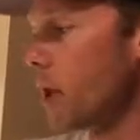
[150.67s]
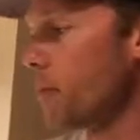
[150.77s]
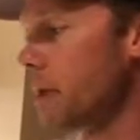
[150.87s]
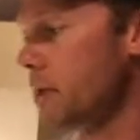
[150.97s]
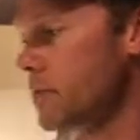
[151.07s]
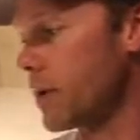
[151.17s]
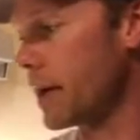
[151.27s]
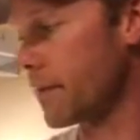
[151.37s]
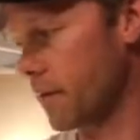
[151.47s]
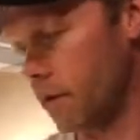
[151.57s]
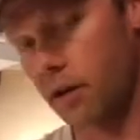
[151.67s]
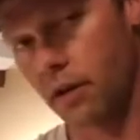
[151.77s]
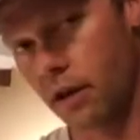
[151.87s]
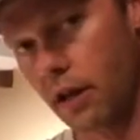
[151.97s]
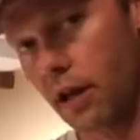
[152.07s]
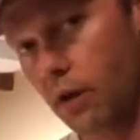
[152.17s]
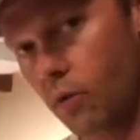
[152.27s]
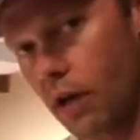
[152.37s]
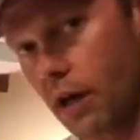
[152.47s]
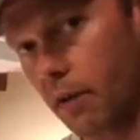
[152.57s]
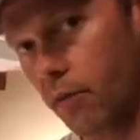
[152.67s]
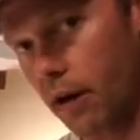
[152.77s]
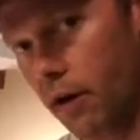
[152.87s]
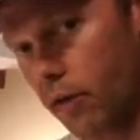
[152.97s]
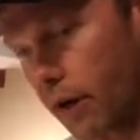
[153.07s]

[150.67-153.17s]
all meals, right? Quinoa and brown